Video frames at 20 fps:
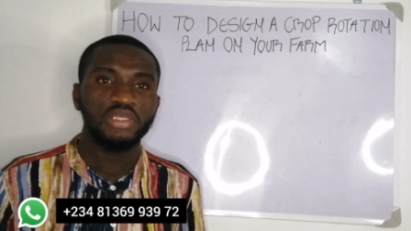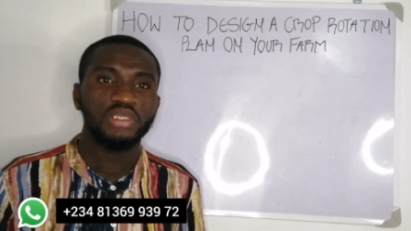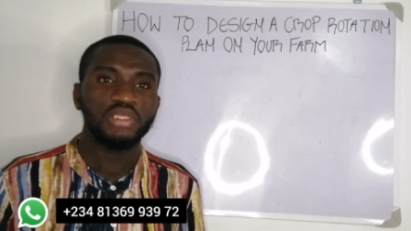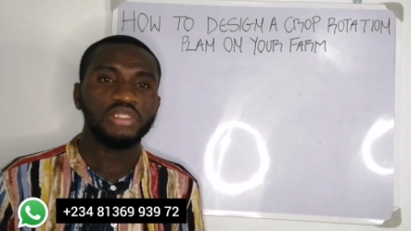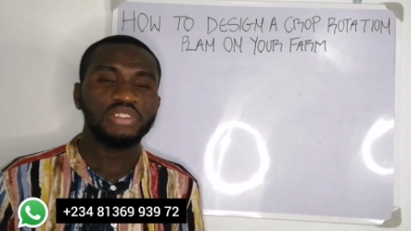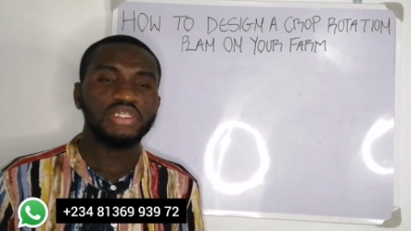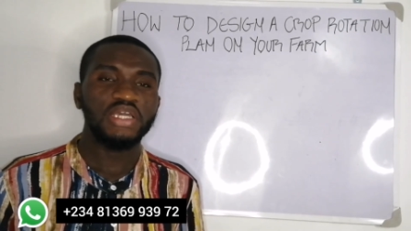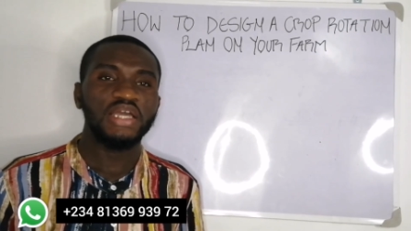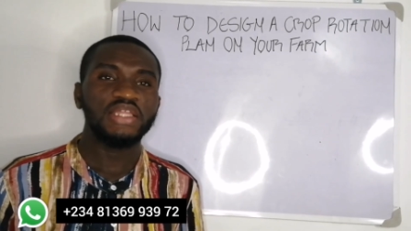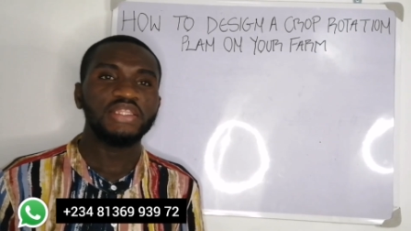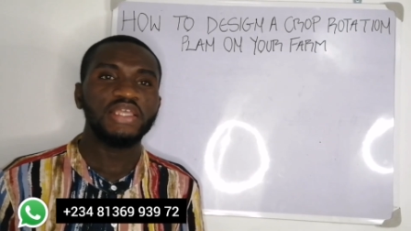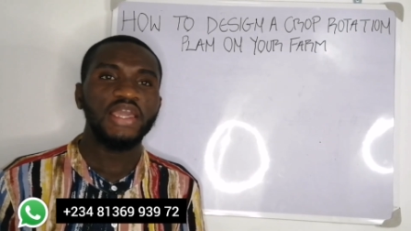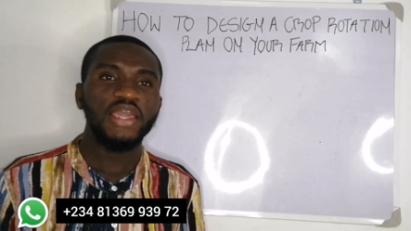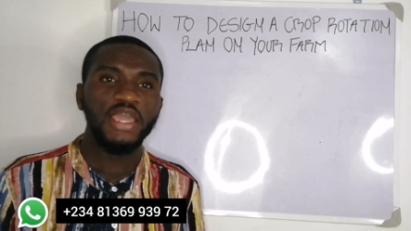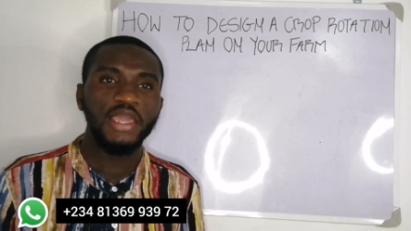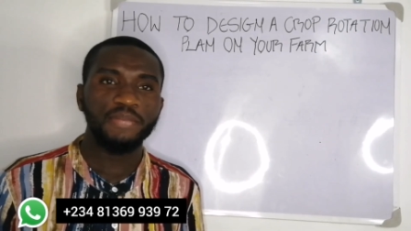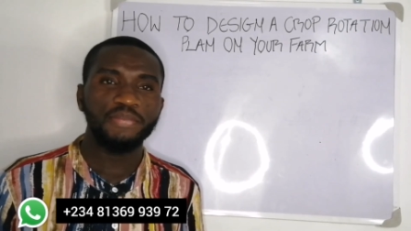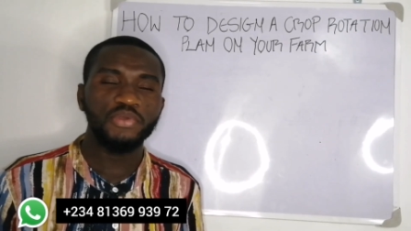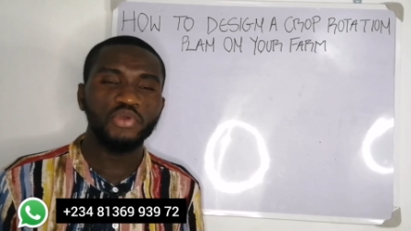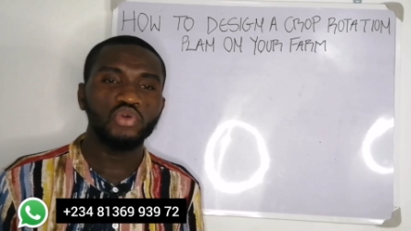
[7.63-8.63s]
It can
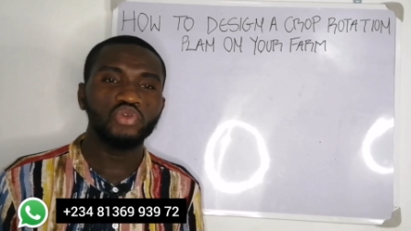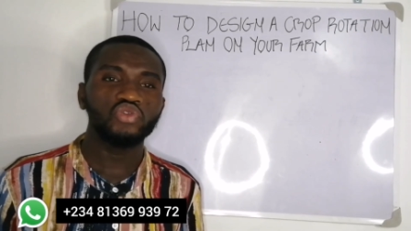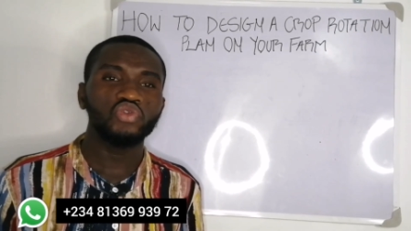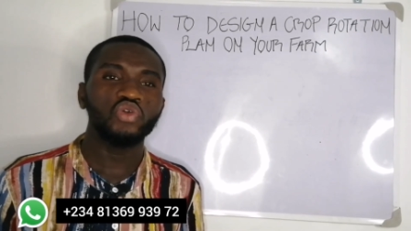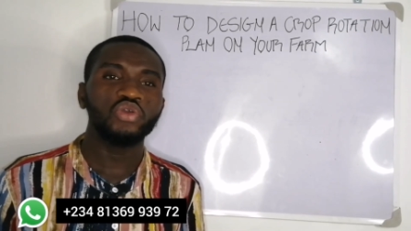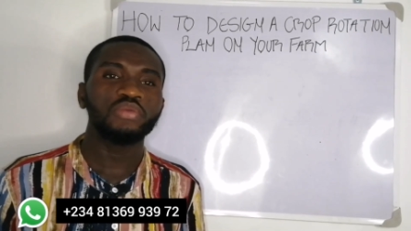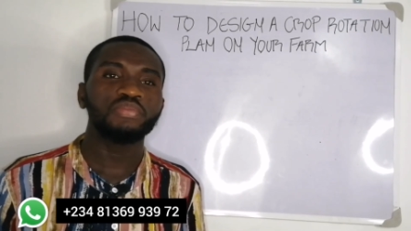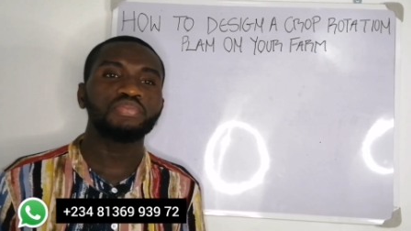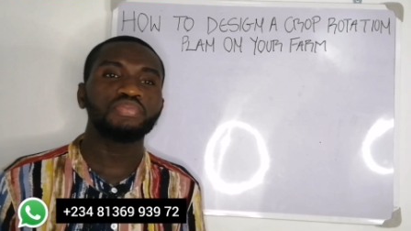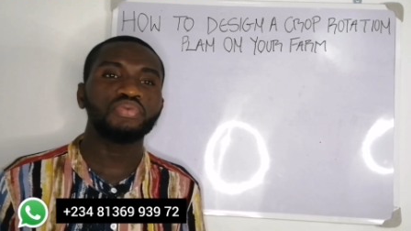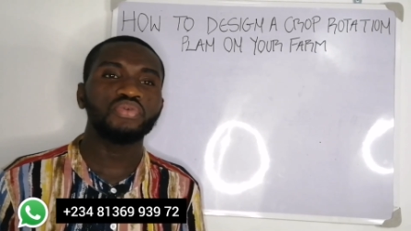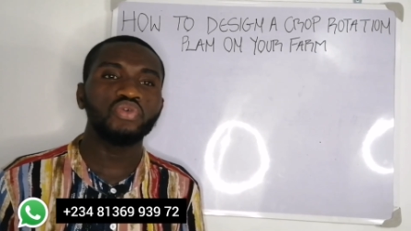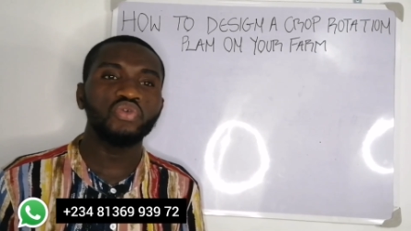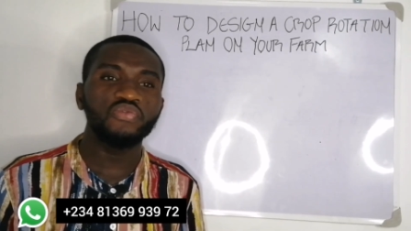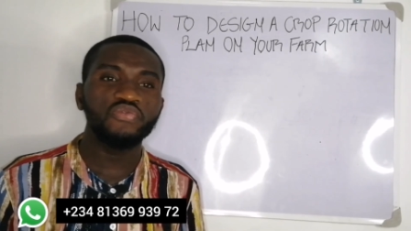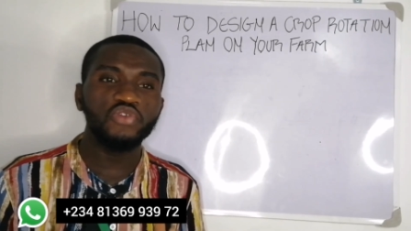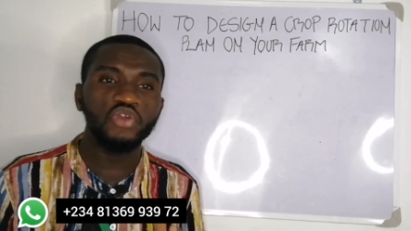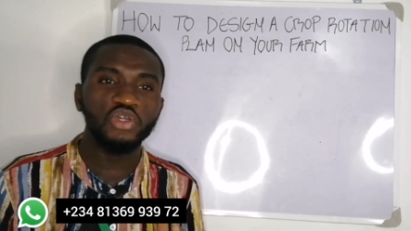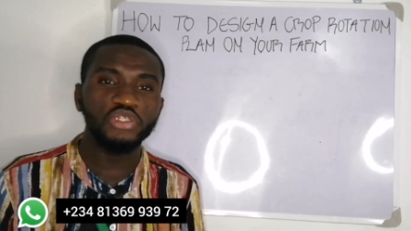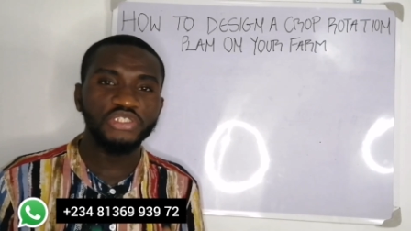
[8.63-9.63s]
help you to
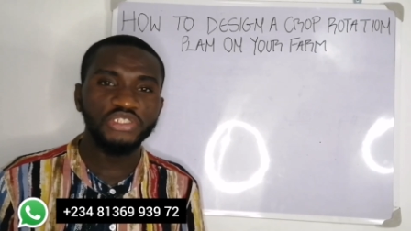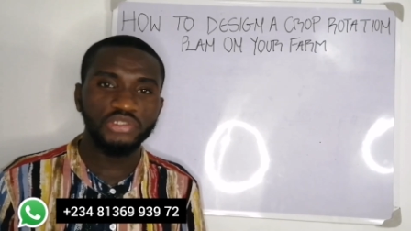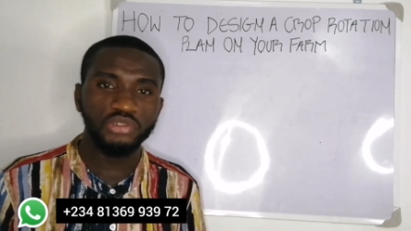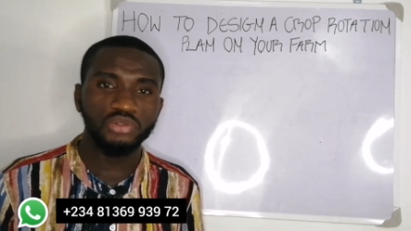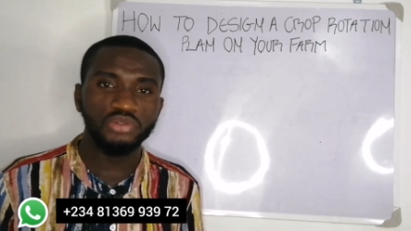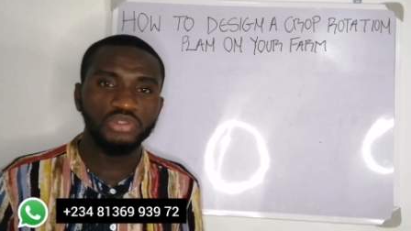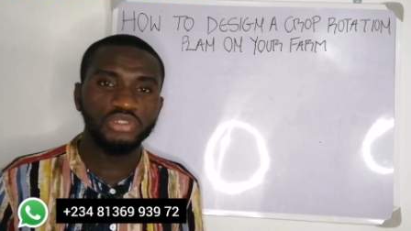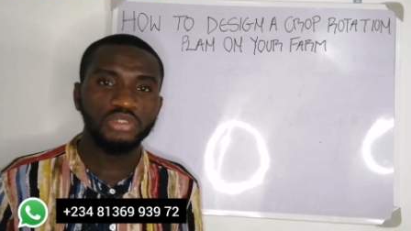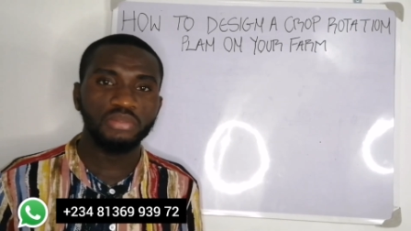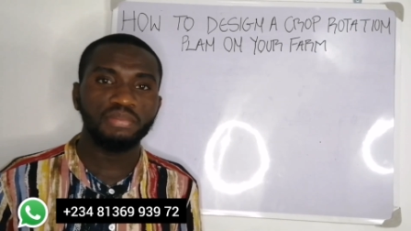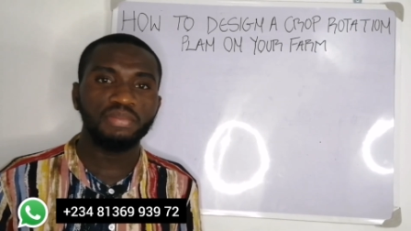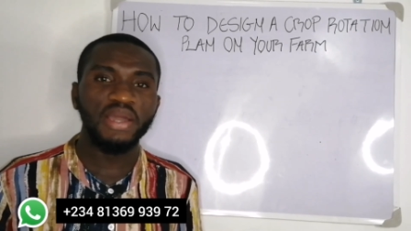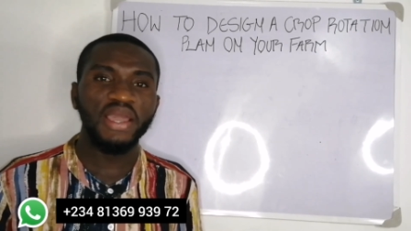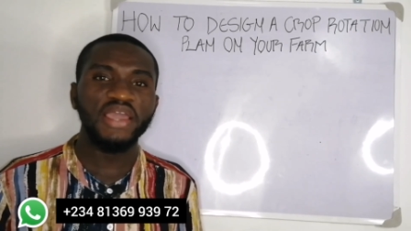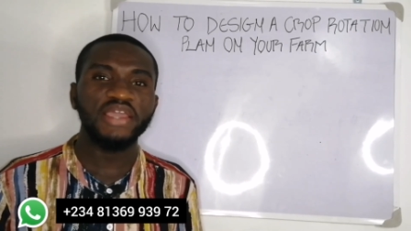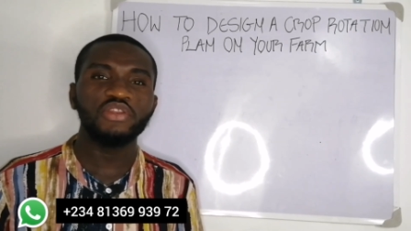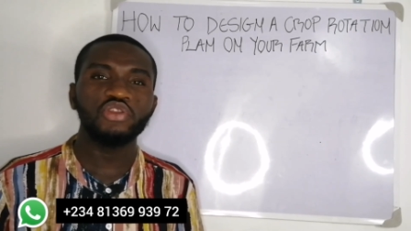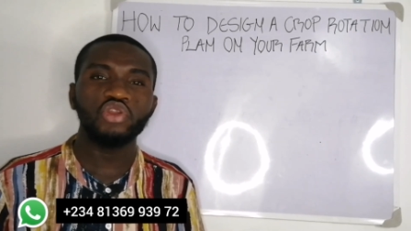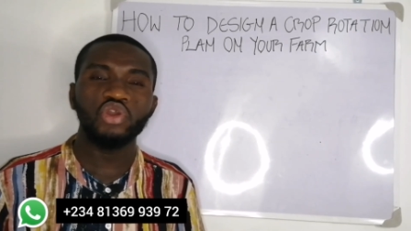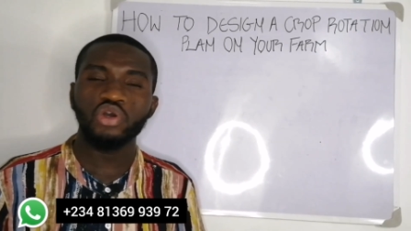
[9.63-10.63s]
improve your yield
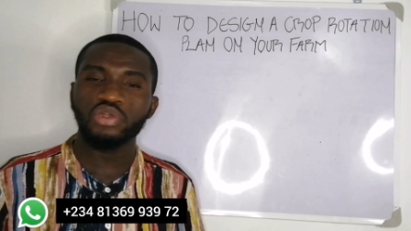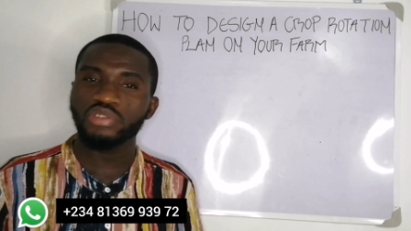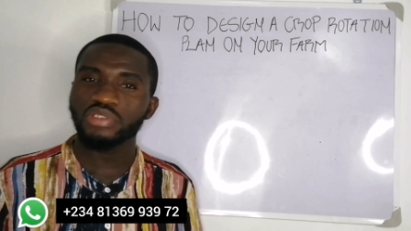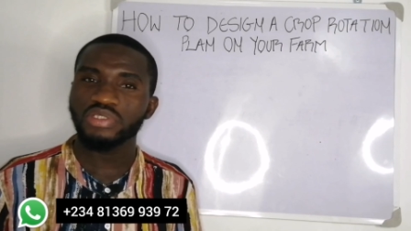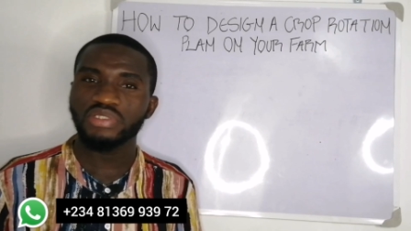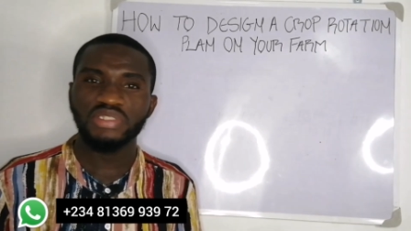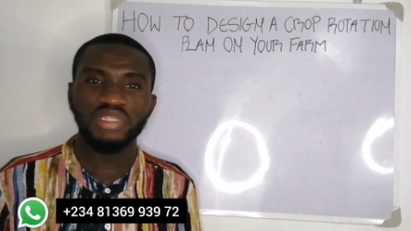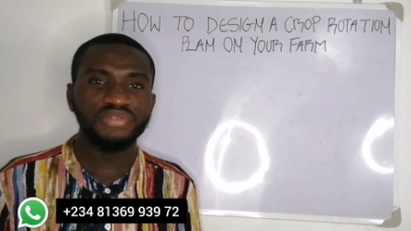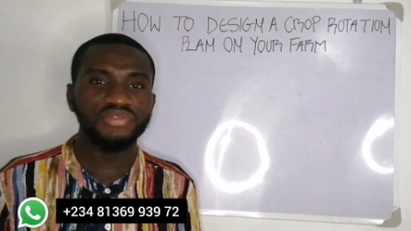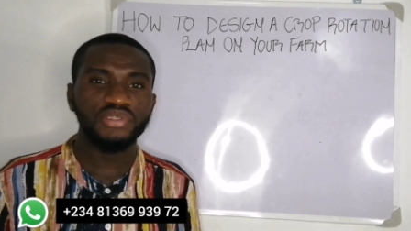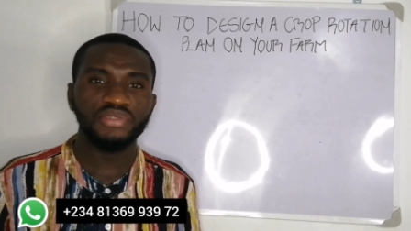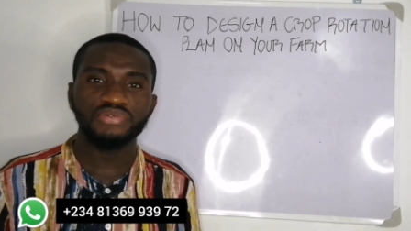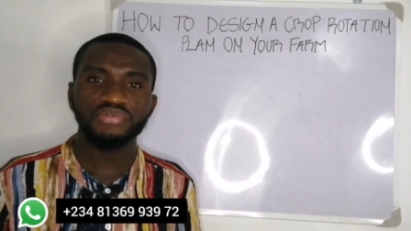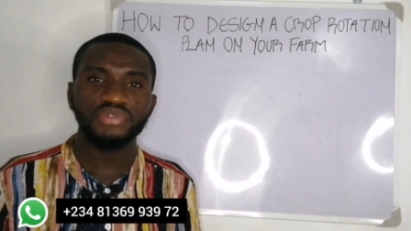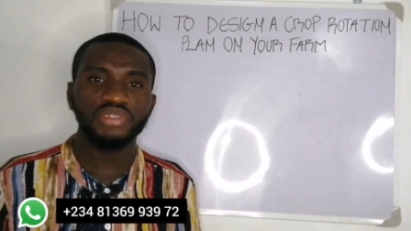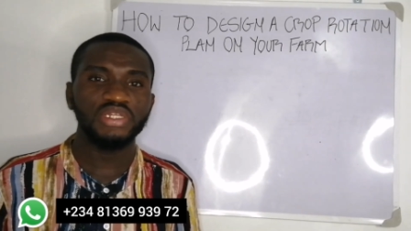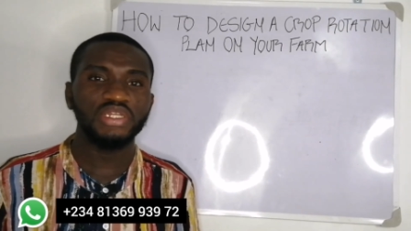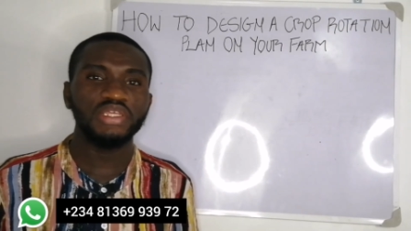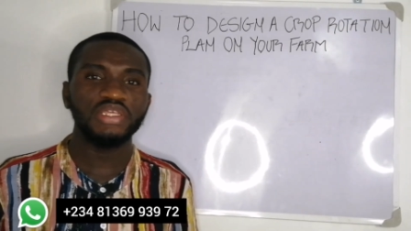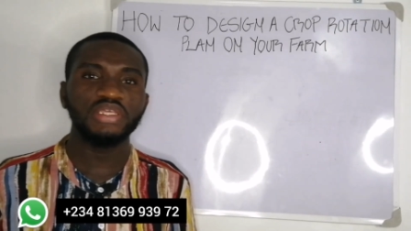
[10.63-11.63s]
by not
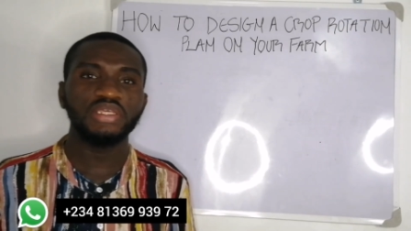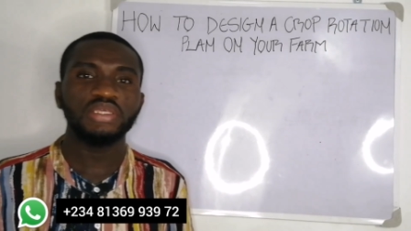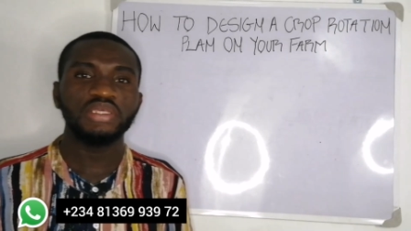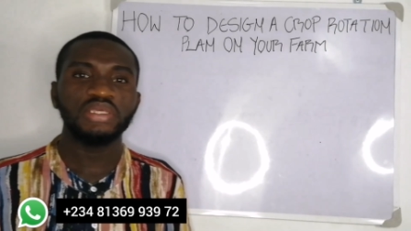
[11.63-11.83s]
necessarily